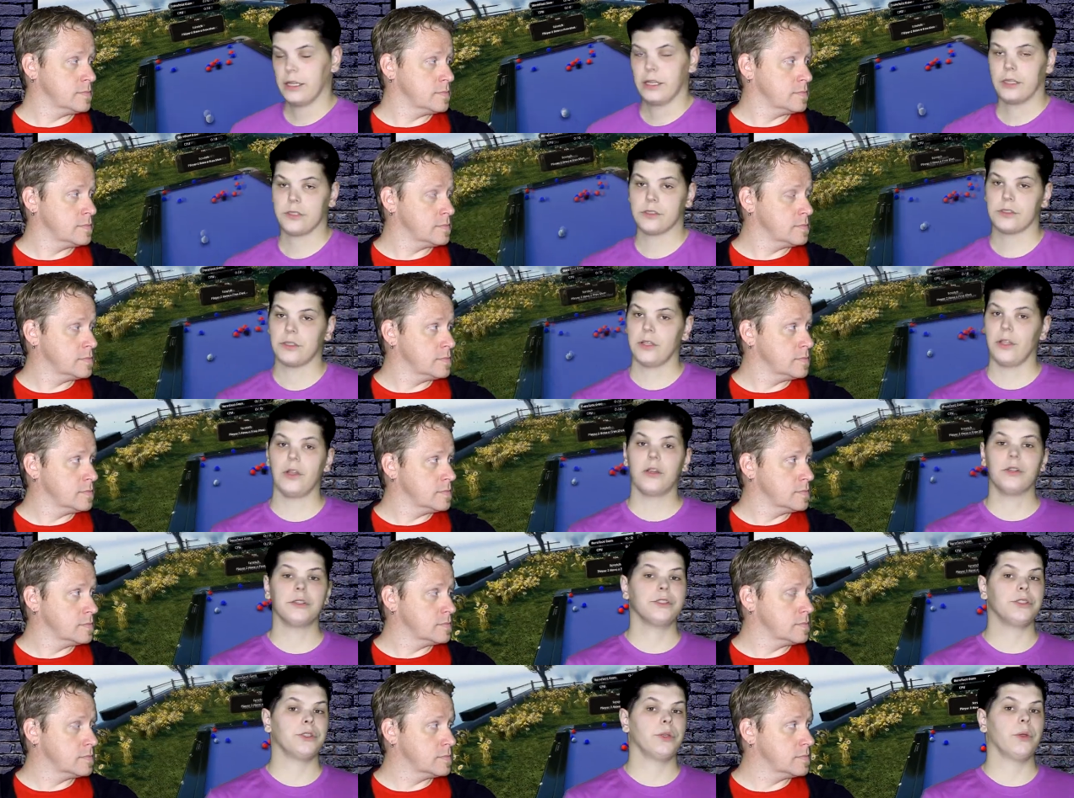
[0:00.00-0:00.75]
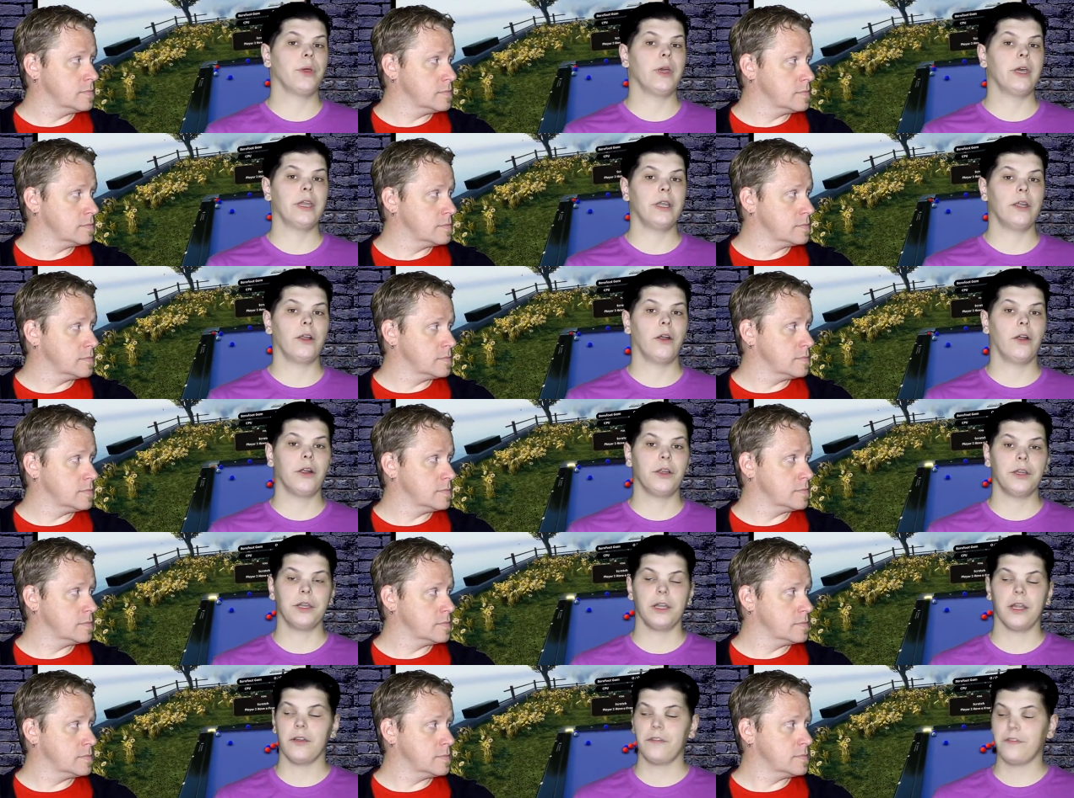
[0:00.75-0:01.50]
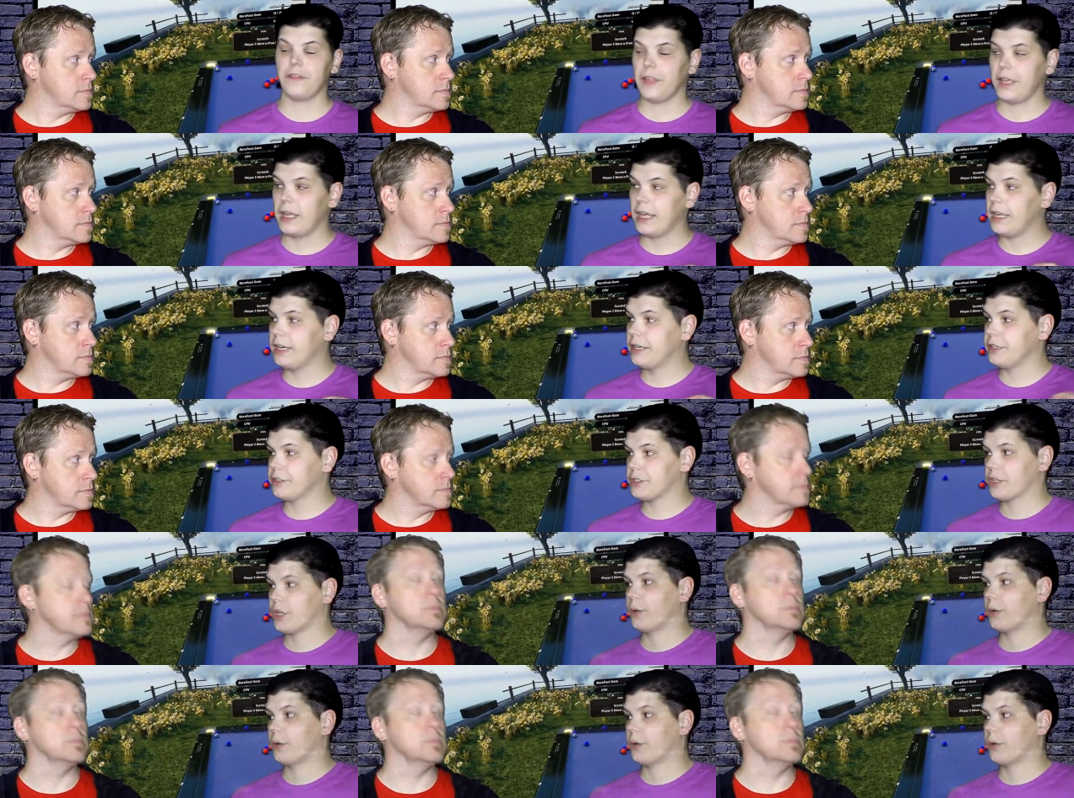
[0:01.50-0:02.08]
Speaker 1: as long as you hit it hard enough, it is